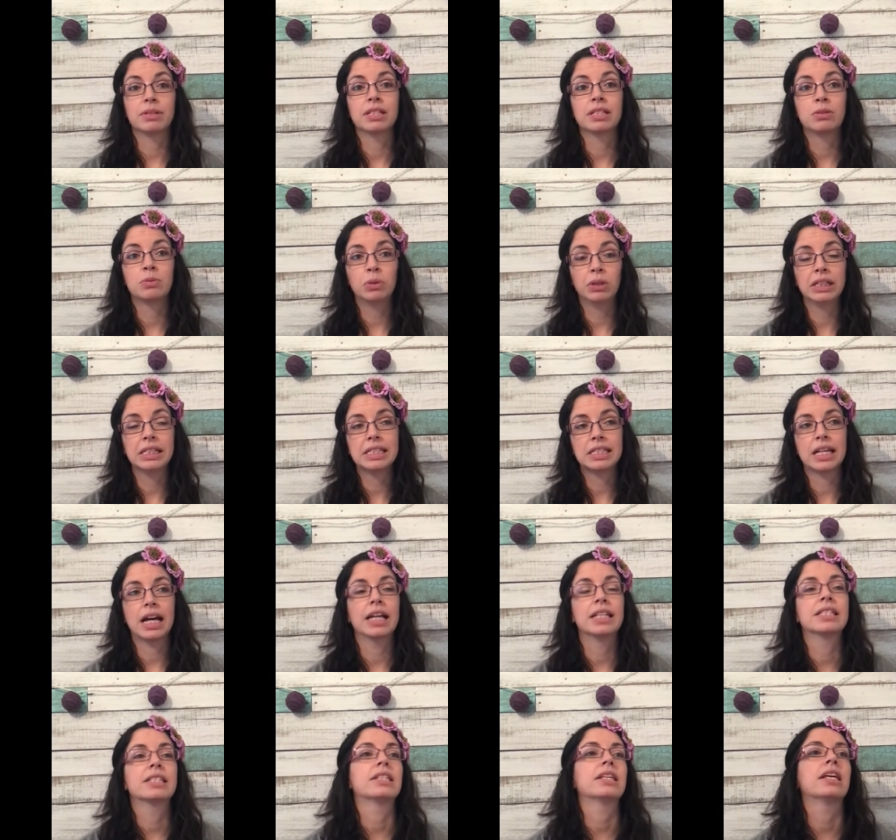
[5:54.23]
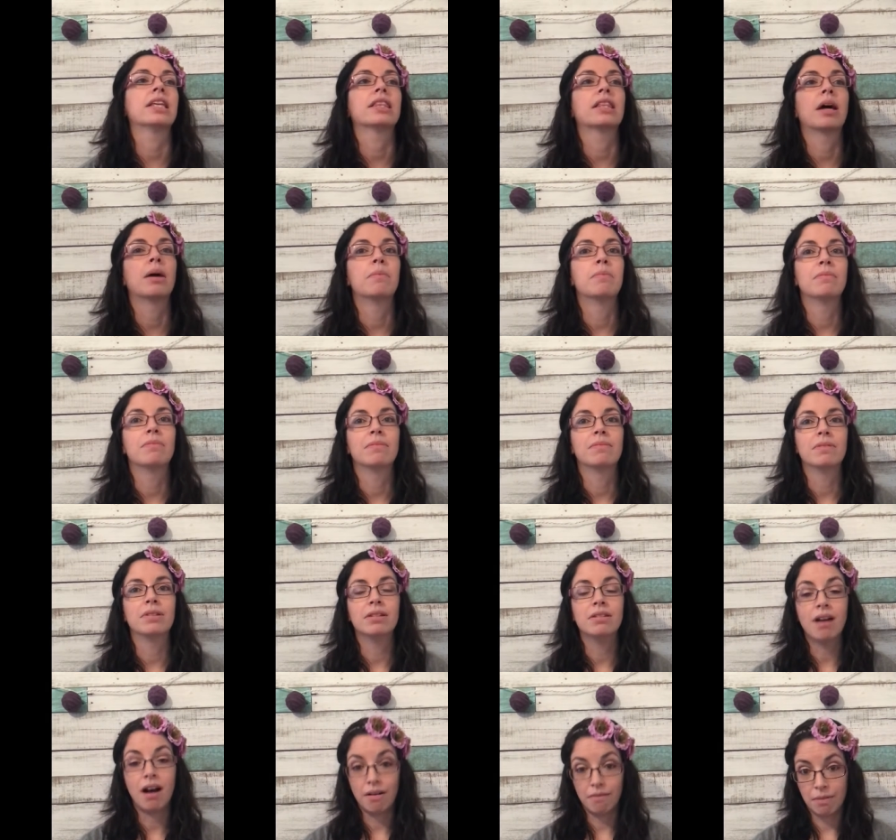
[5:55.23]
but it's really sad seeing them
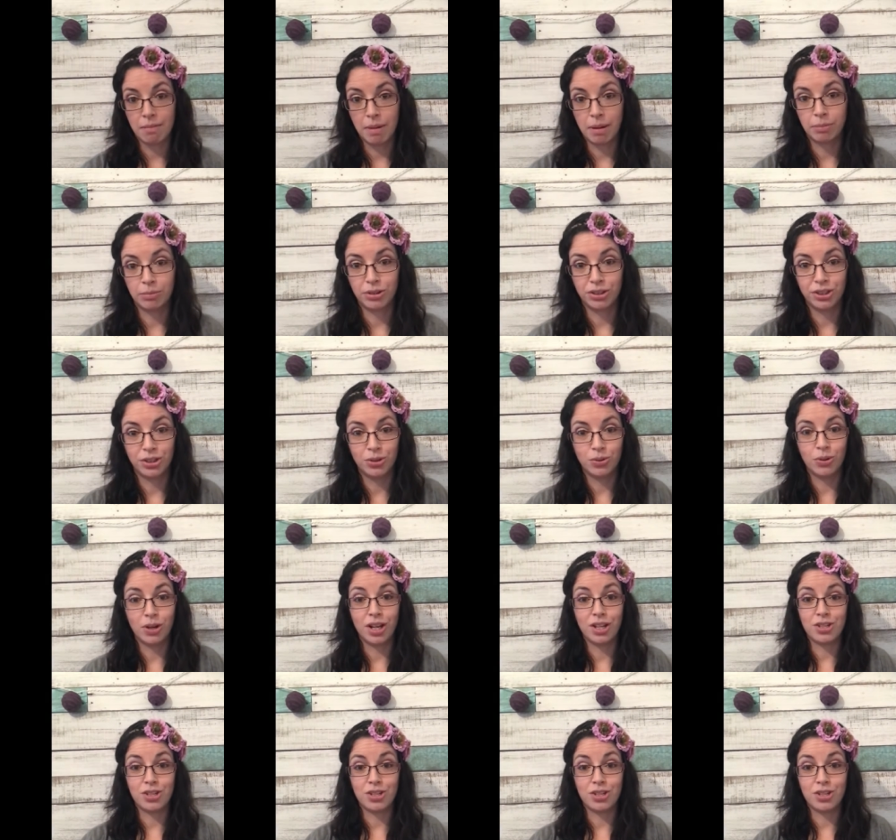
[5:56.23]
not remember you,